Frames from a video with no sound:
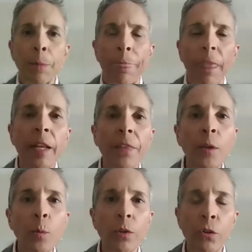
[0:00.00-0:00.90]
And I
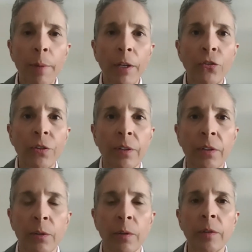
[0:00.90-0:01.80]
think what you mentioned a
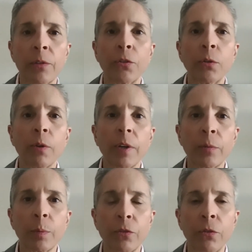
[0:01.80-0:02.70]
little earlier too,
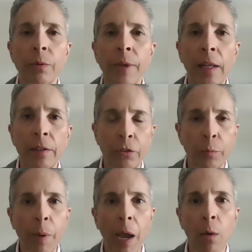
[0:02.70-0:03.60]
Grace, was, knowledge is
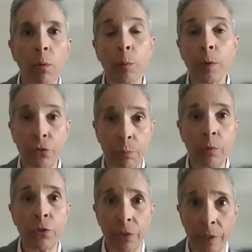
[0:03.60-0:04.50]
power, which
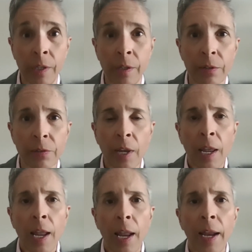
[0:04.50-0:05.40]
it is.
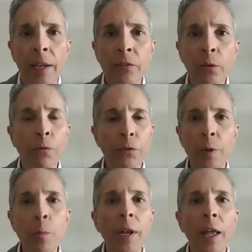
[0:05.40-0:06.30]
And so for
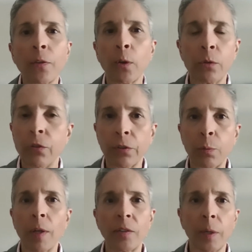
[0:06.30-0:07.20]
someone out there who just
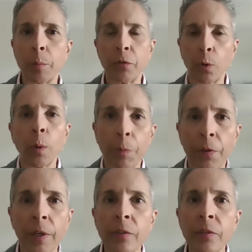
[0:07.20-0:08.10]
wants to absorb
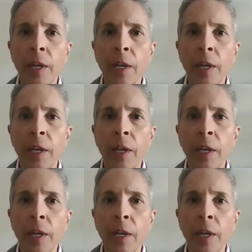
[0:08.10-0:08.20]
things,